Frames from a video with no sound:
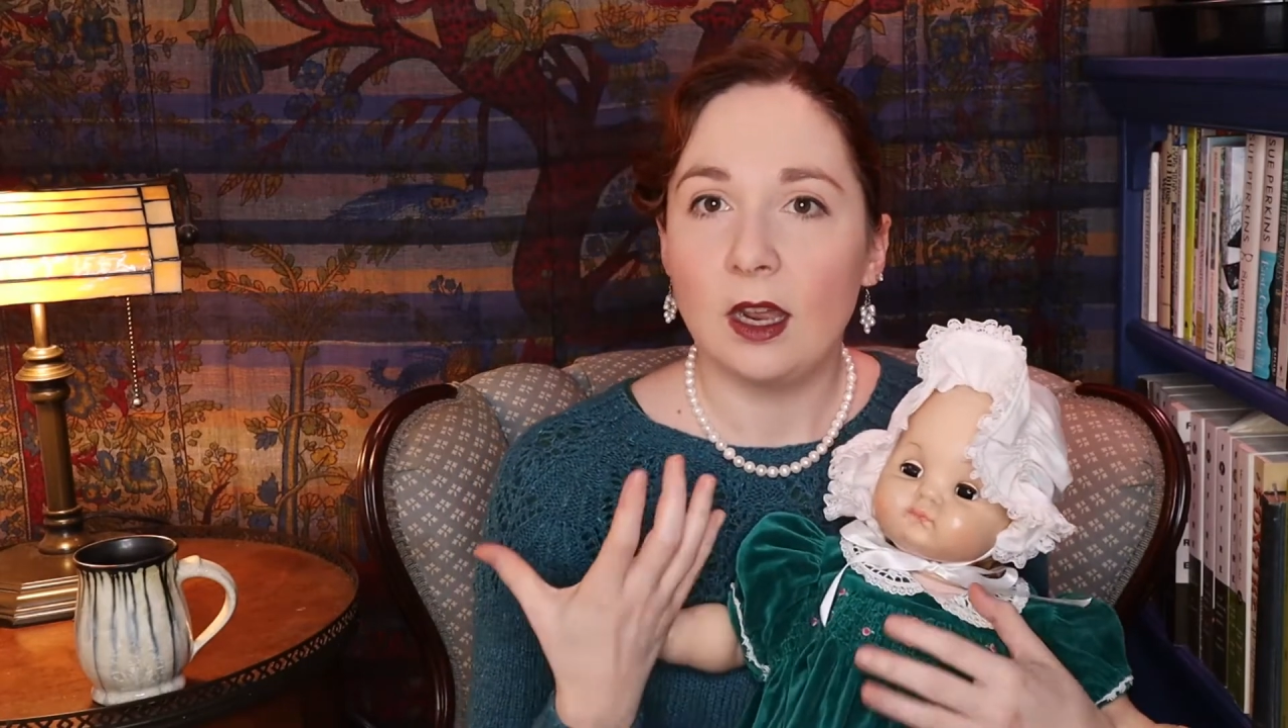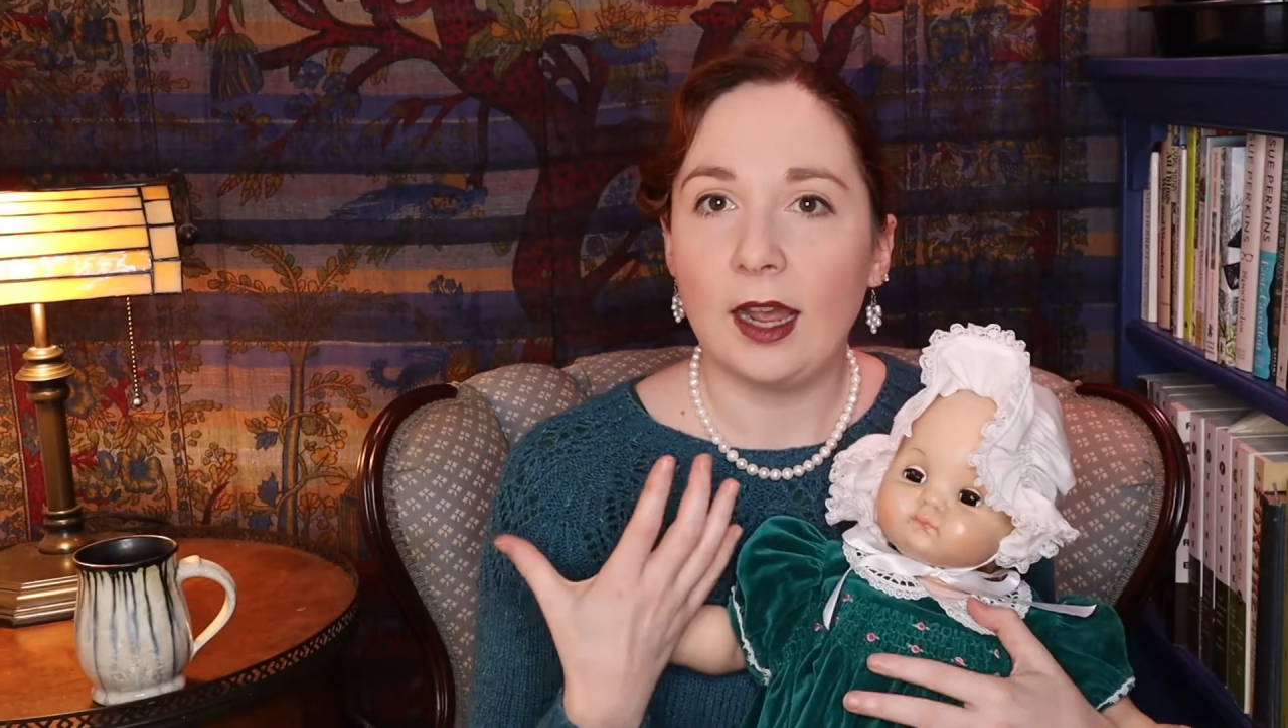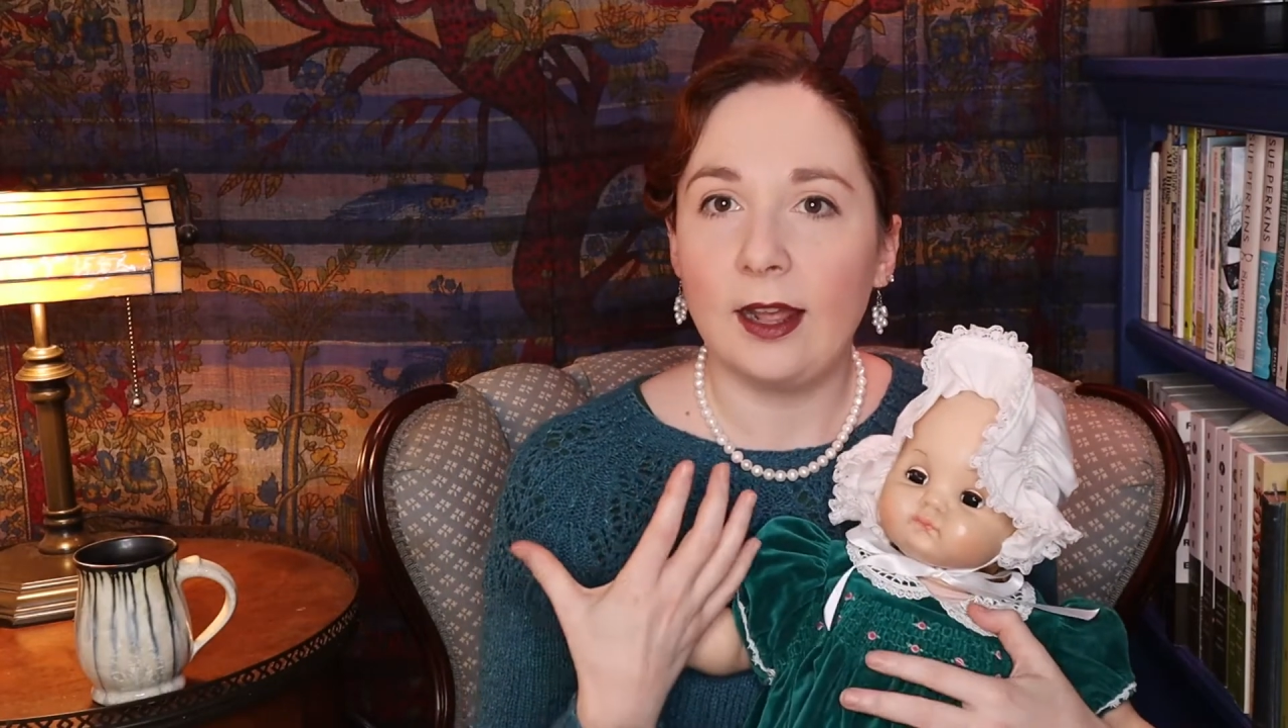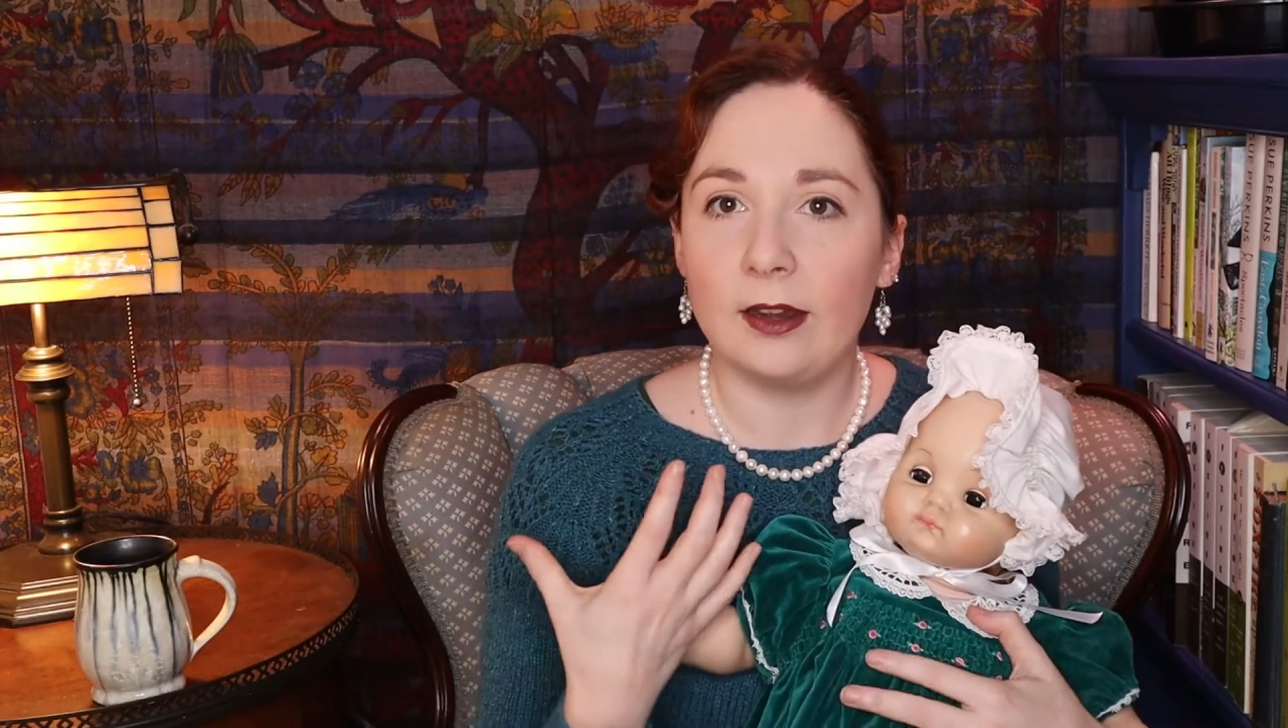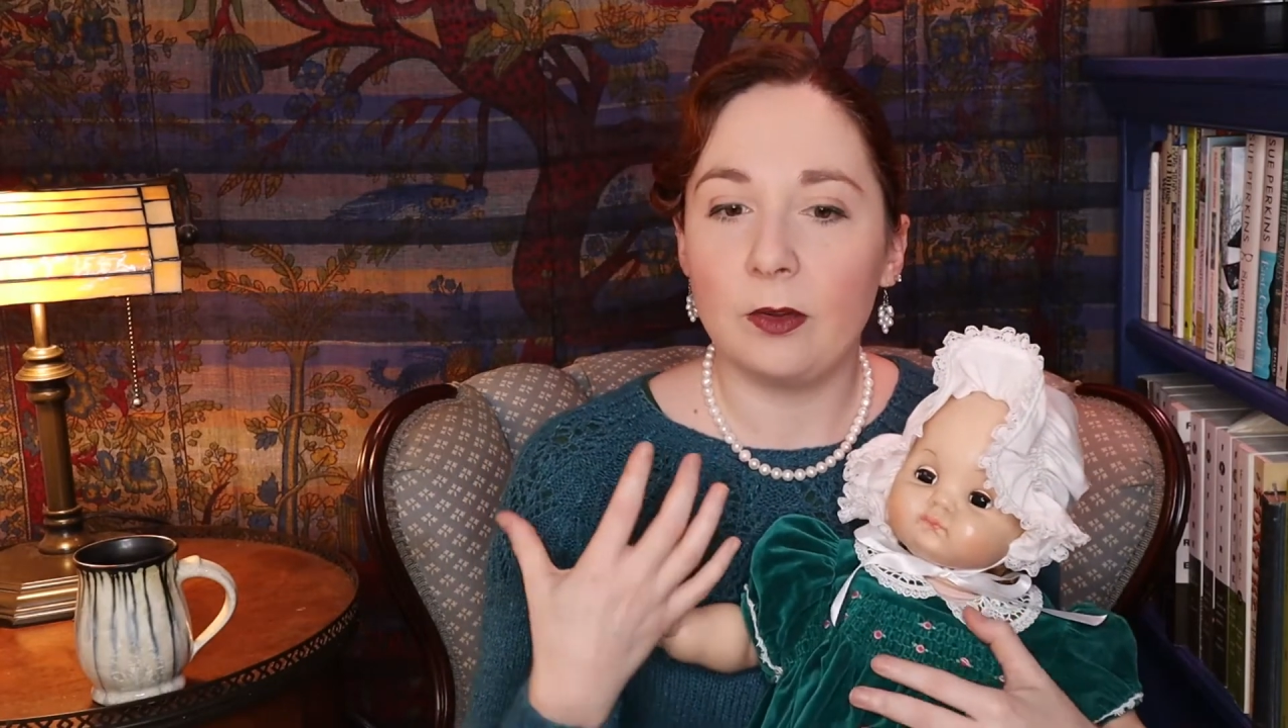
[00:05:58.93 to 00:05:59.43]

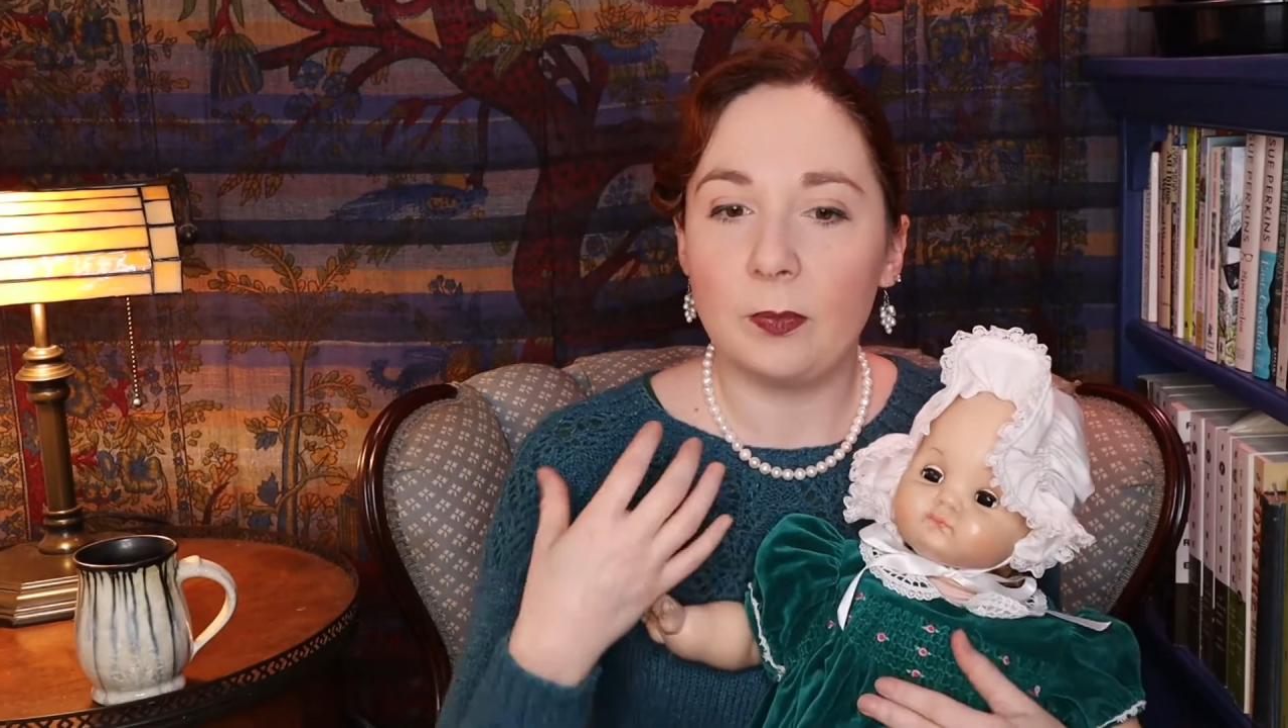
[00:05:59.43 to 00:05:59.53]
And